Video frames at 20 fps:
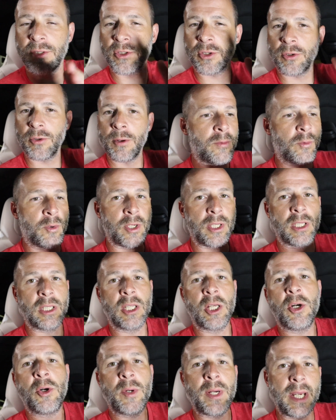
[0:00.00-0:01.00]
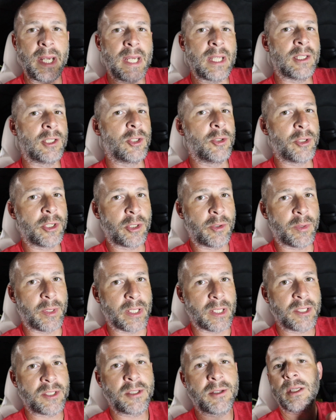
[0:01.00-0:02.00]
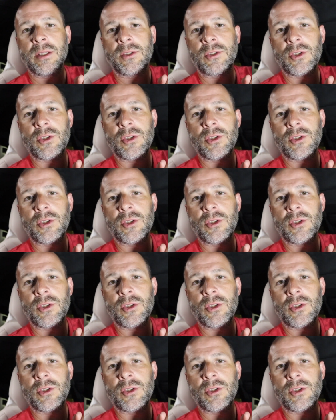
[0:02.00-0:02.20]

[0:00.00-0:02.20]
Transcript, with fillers: So we're in low and ludicrous.